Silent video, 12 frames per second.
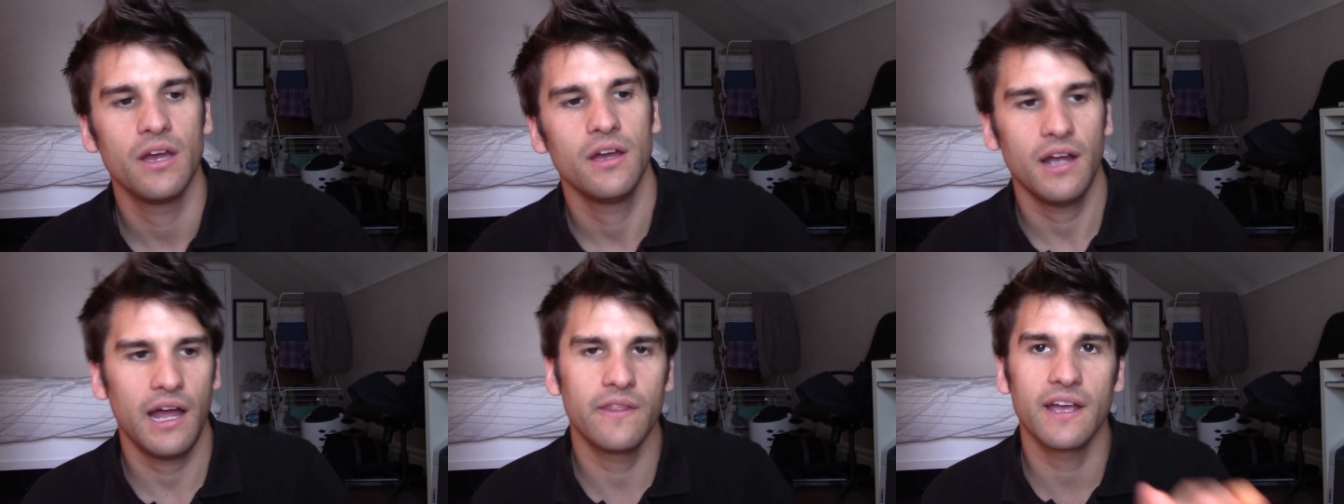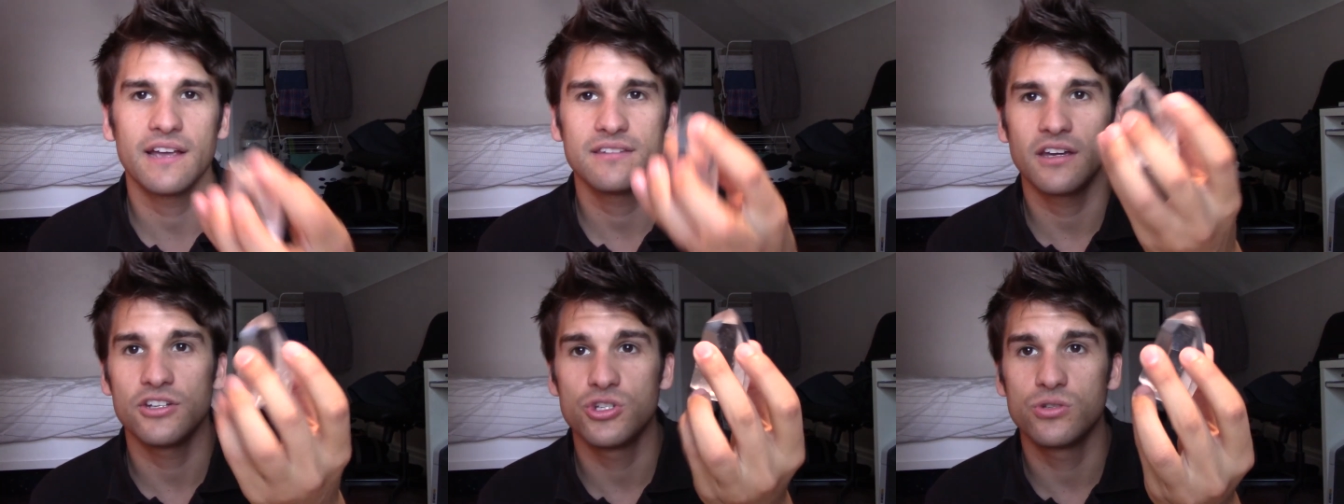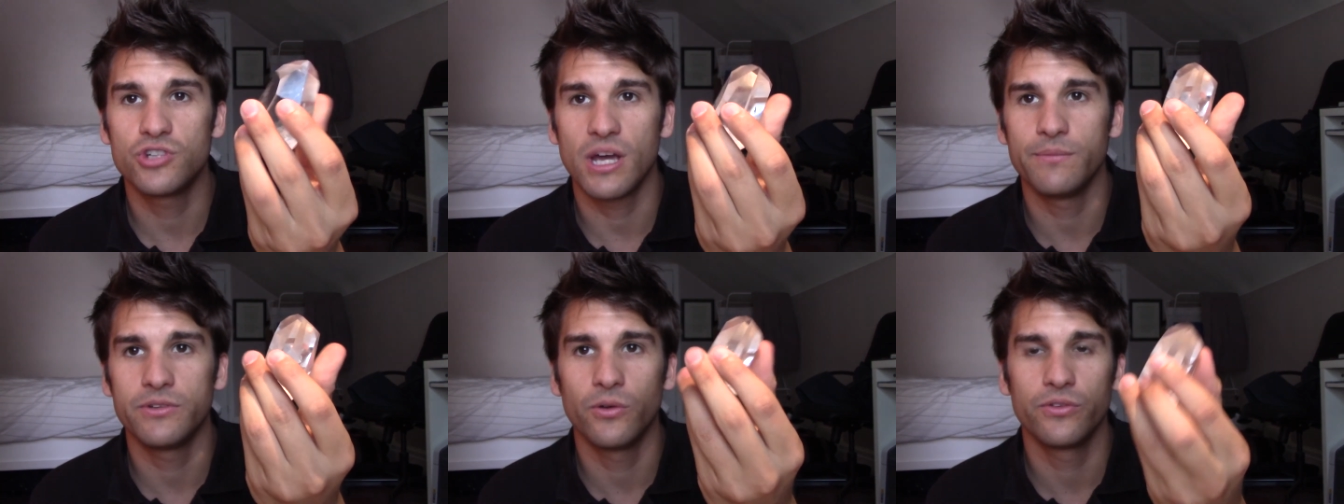And like I said,
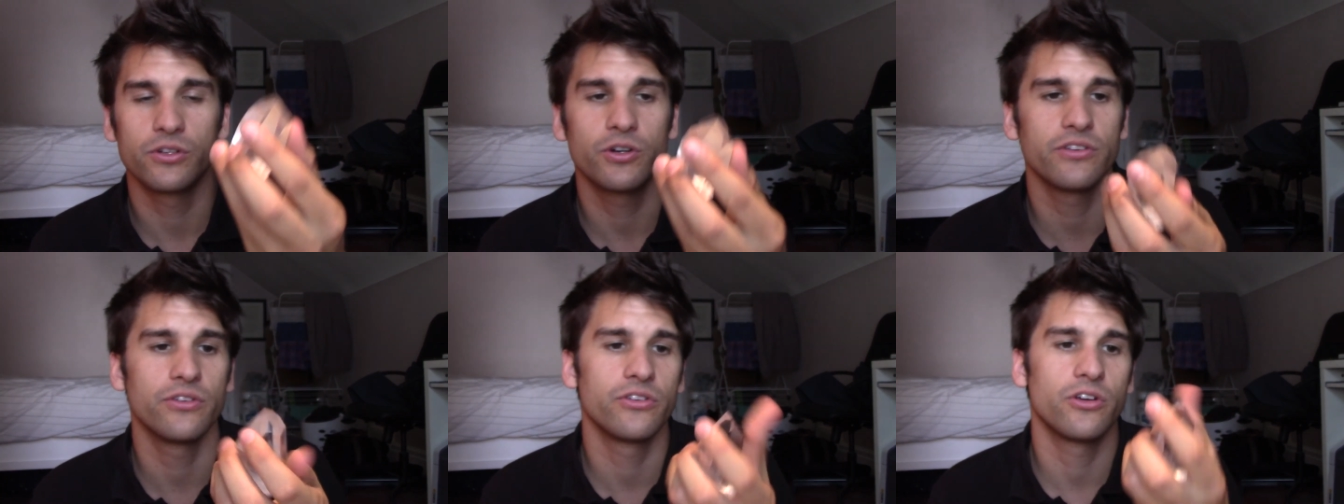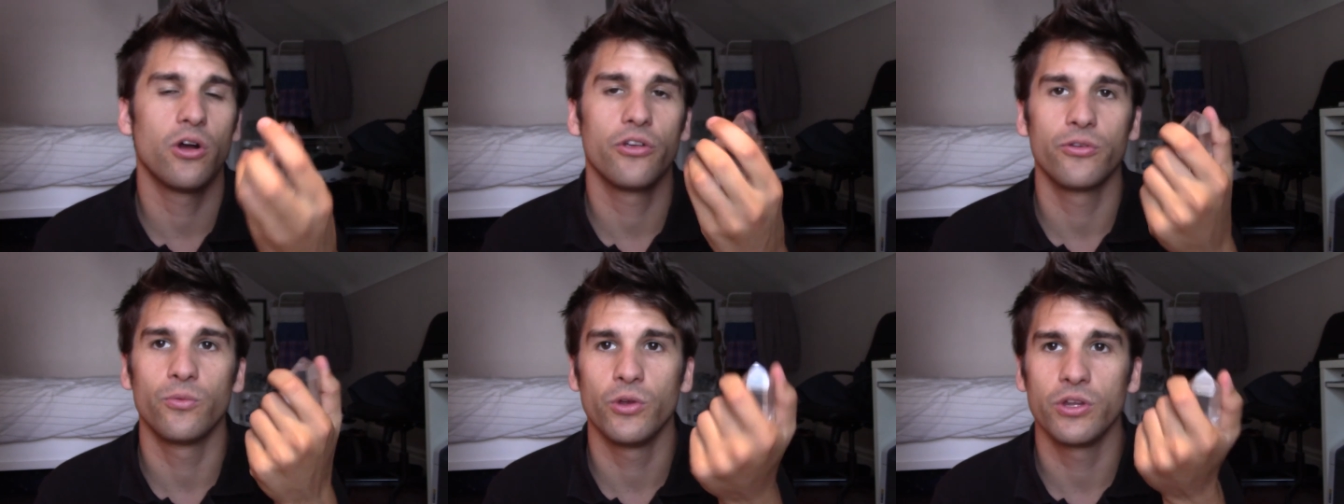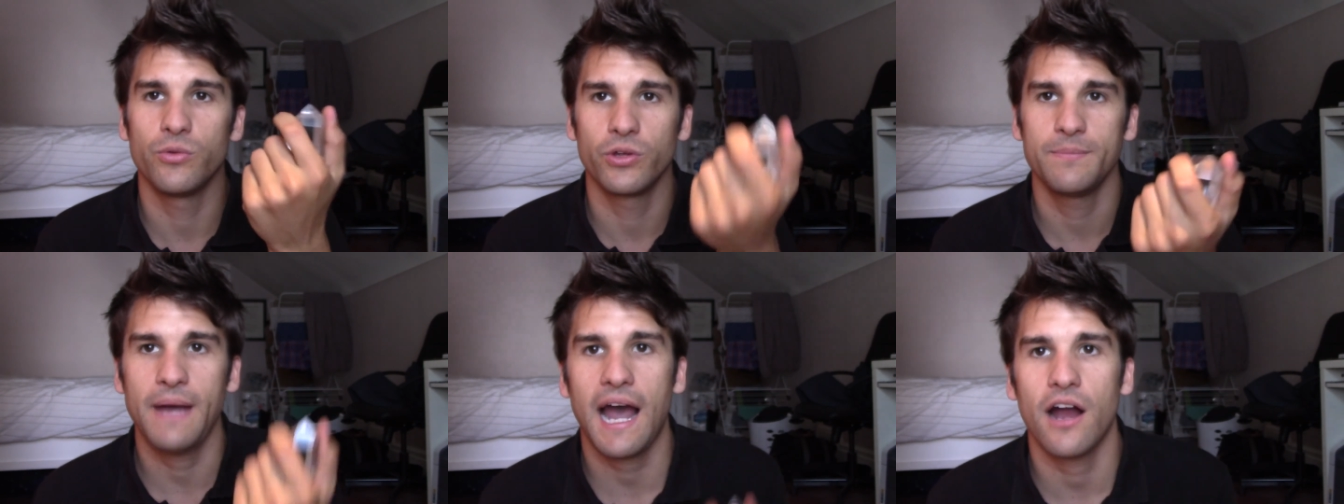gemstones and crystals are also really, really
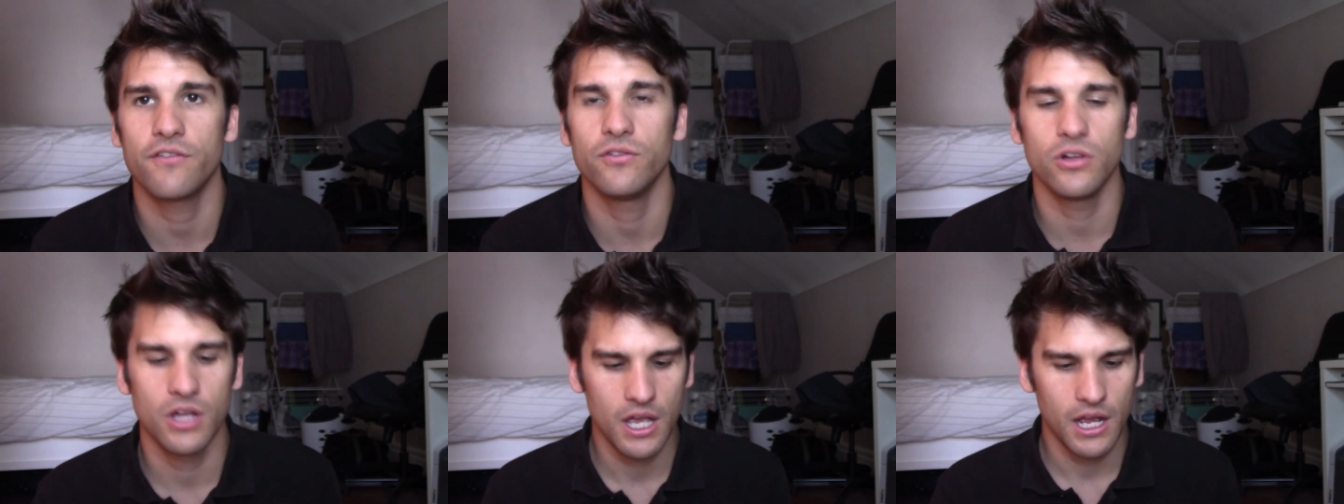powerful.